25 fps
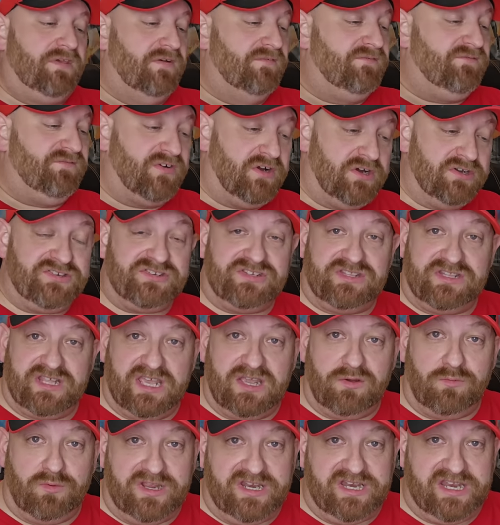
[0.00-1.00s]
the first
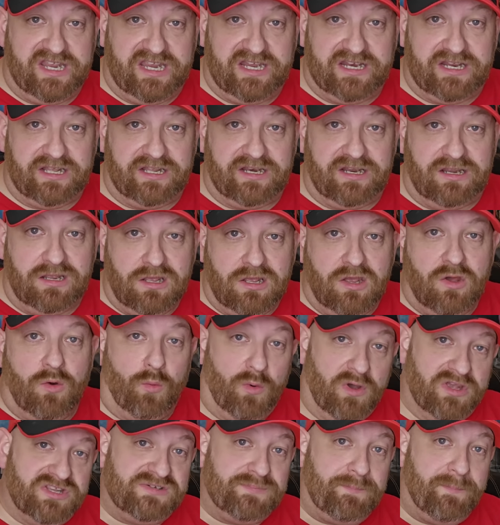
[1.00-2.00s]
thing we needed
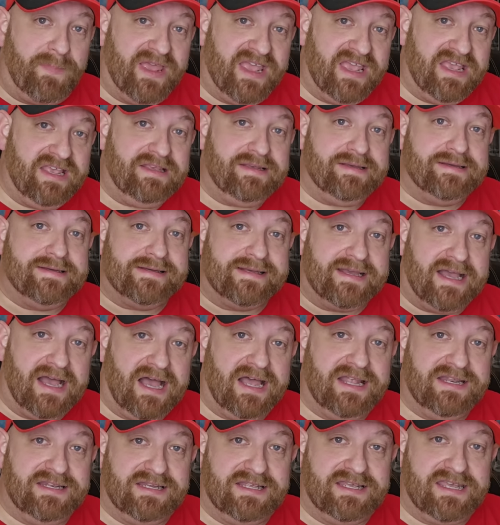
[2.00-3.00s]
was pink
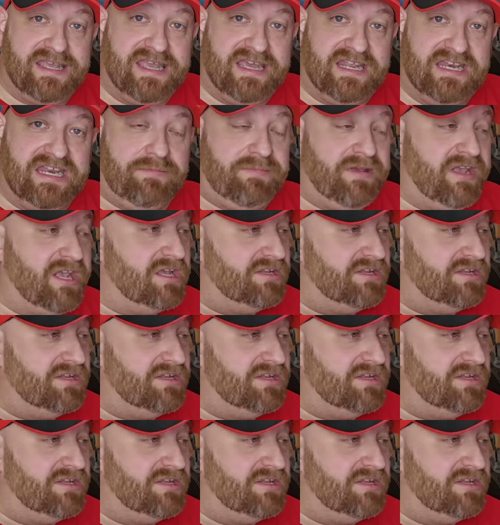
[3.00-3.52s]
cotton candy,